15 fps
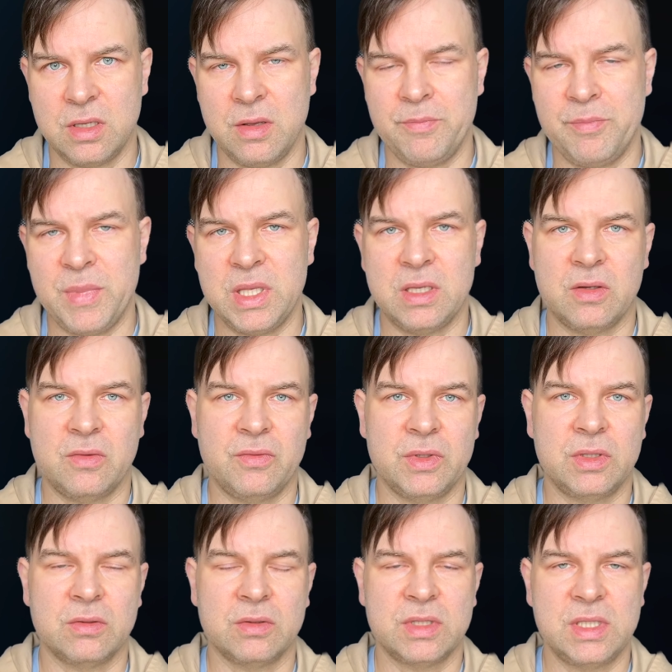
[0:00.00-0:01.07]
meaning we
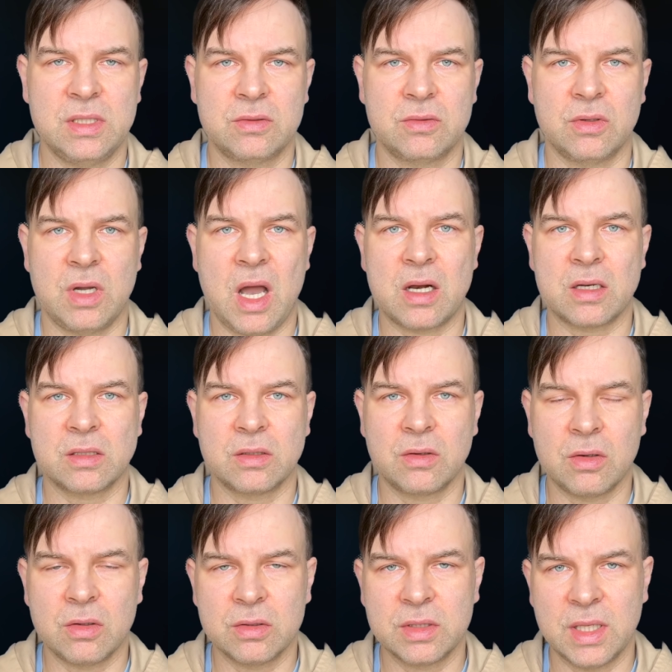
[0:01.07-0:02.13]
don't need to hard
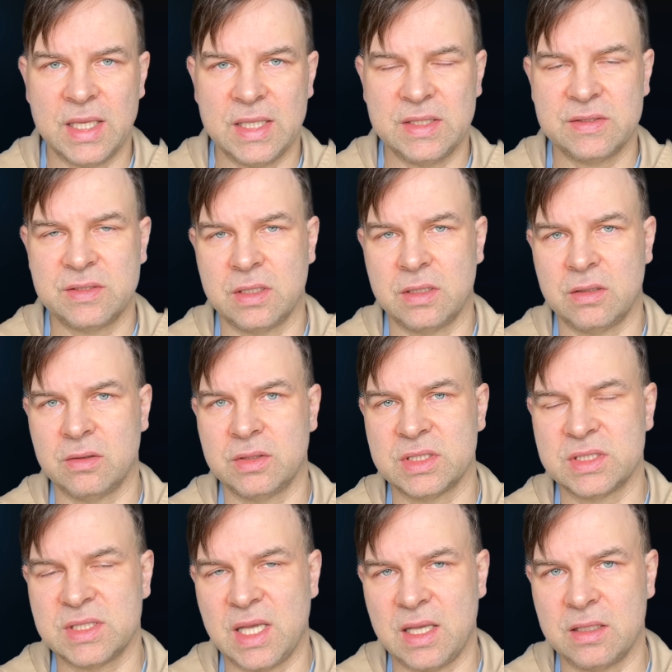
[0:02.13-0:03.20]
code anything on the
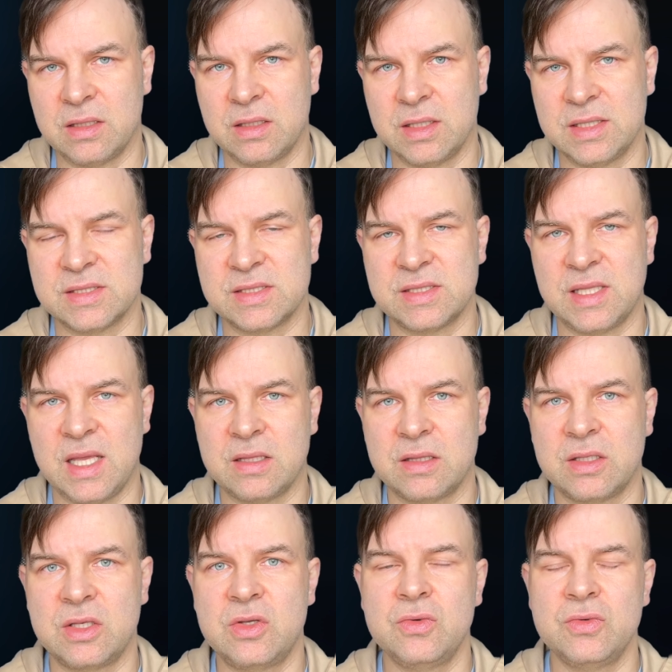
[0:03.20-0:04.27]
site. Instead,
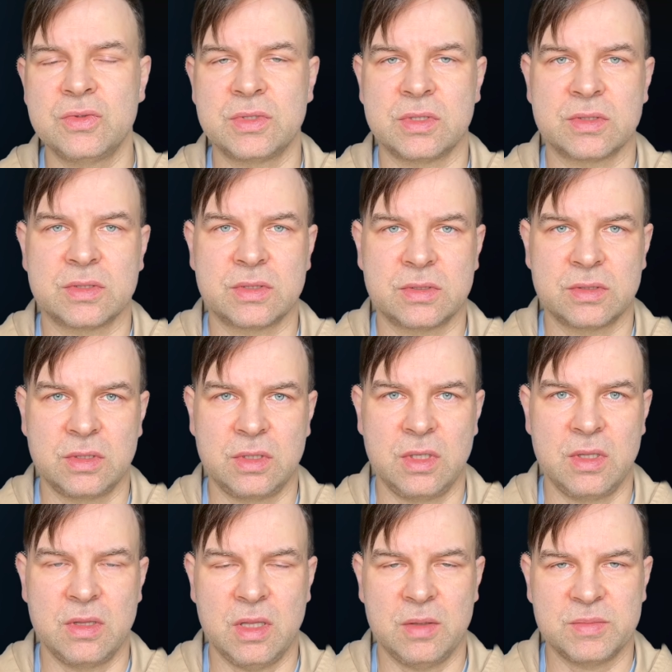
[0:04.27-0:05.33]
users
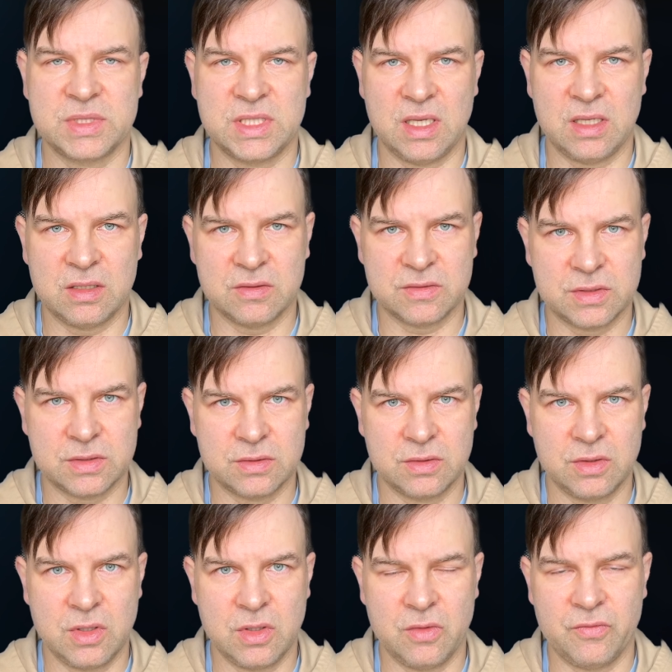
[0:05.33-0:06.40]
themselves
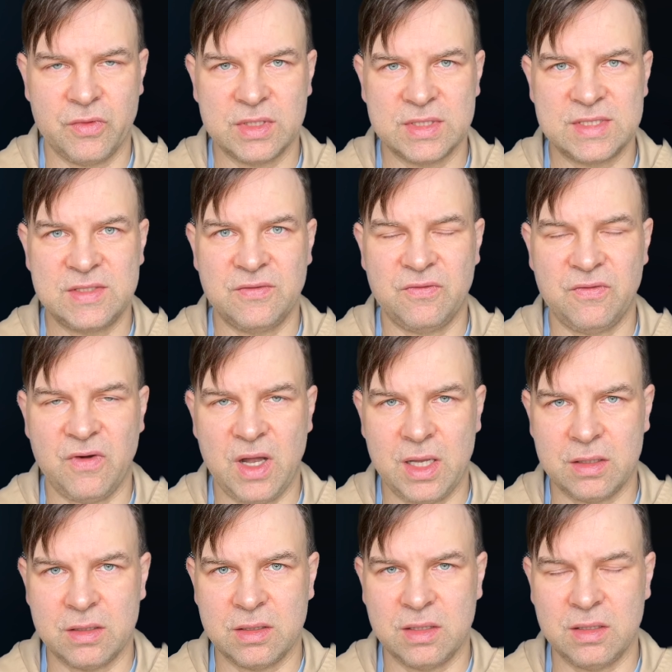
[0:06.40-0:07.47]
will
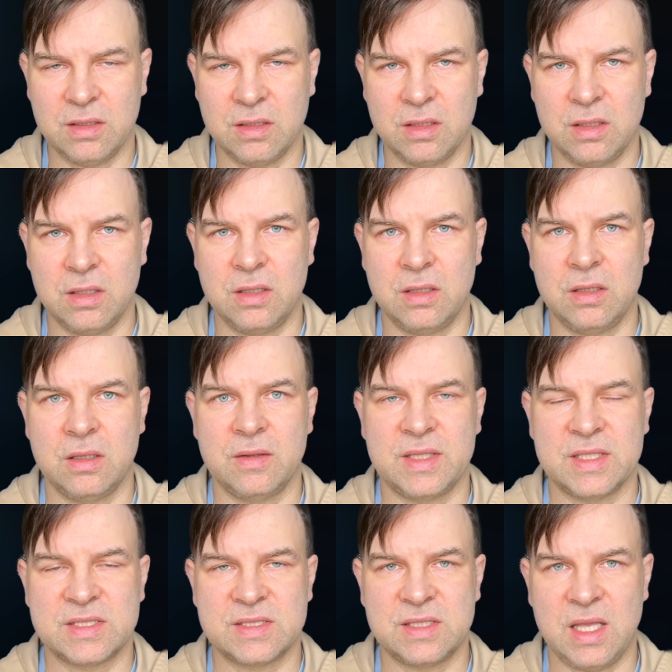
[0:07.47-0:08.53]
define
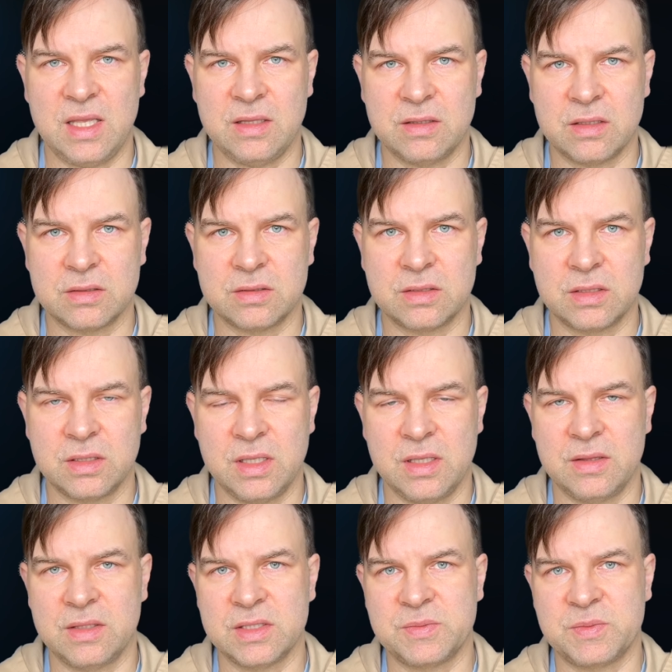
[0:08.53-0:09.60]
the standard
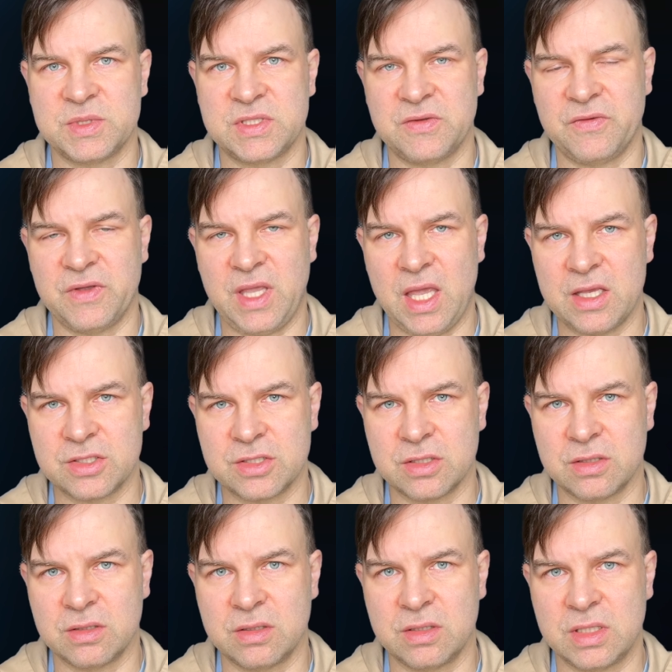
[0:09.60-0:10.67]
in the
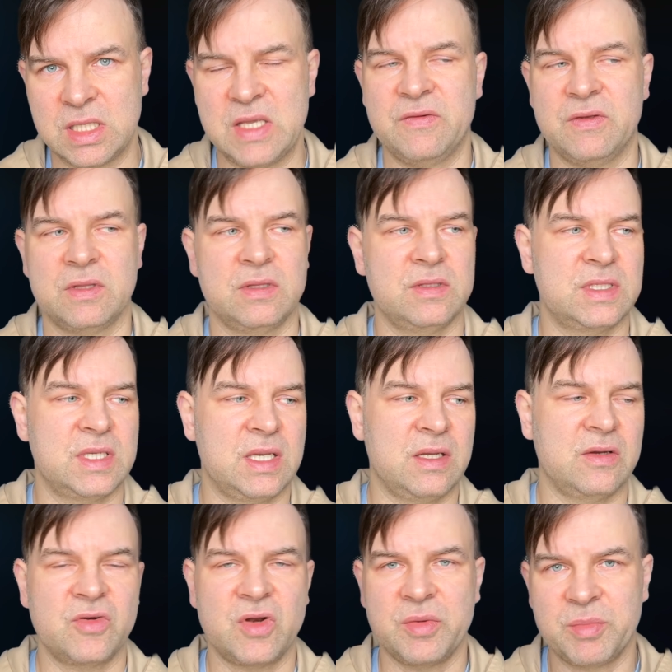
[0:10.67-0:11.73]
specification, given the
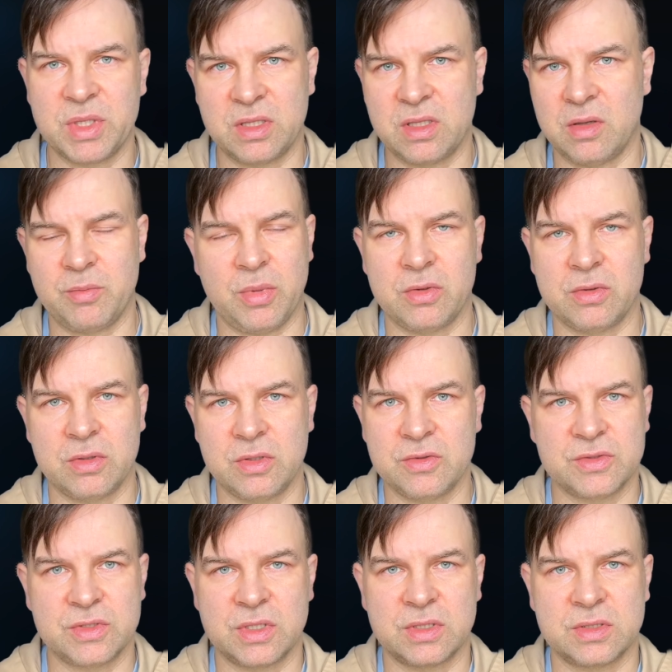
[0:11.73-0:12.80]
agreement upon
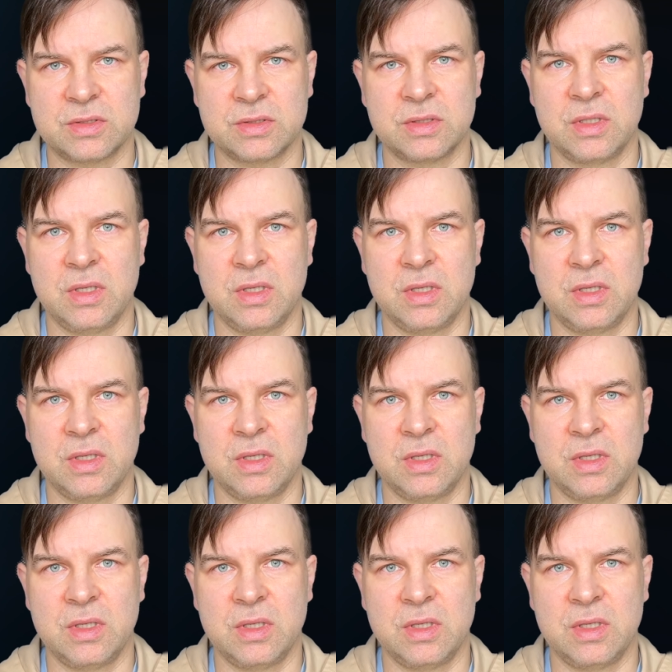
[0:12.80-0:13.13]
users.